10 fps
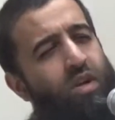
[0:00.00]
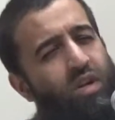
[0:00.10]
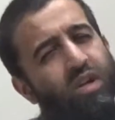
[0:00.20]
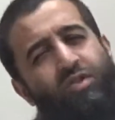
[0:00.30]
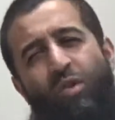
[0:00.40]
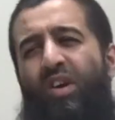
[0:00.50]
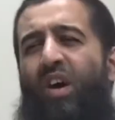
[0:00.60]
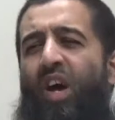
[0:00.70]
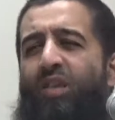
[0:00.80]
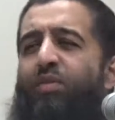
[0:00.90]
it's
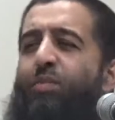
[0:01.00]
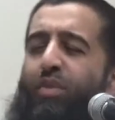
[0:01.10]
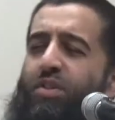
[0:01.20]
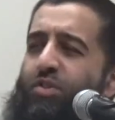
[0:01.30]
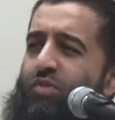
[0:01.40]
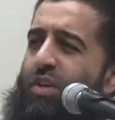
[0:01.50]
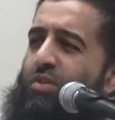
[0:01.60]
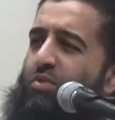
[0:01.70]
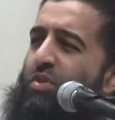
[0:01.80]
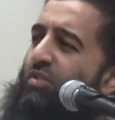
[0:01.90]
okay if you prostrate
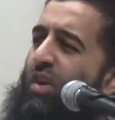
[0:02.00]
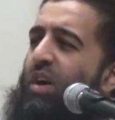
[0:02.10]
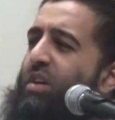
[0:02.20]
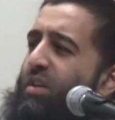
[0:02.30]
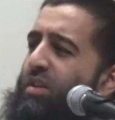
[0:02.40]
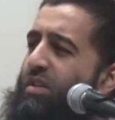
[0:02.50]
to a rock.